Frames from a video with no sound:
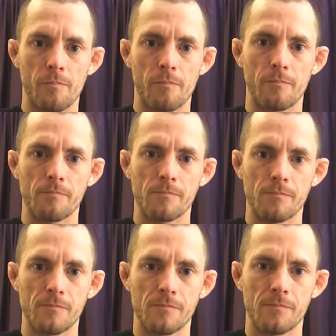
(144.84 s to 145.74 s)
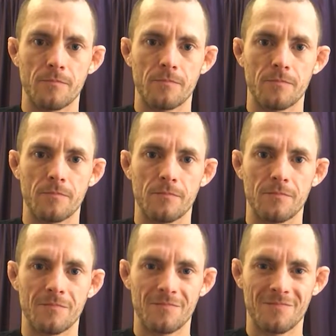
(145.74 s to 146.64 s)

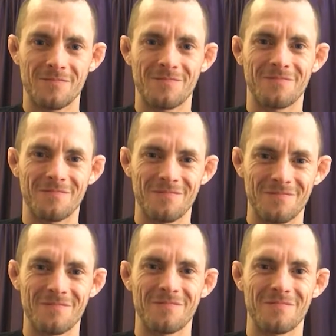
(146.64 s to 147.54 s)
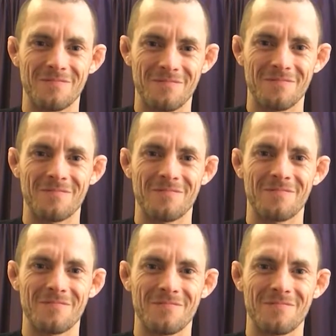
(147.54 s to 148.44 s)

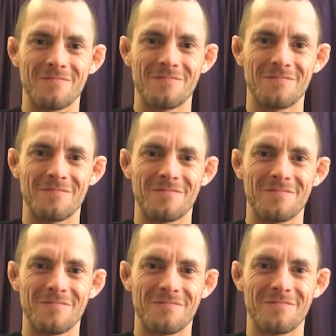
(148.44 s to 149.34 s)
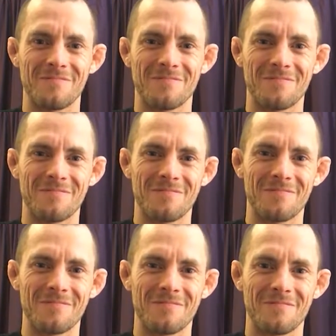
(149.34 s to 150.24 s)

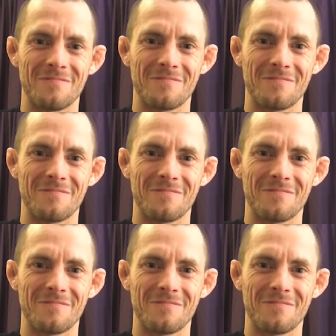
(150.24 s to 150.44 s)
This person isn't speaking.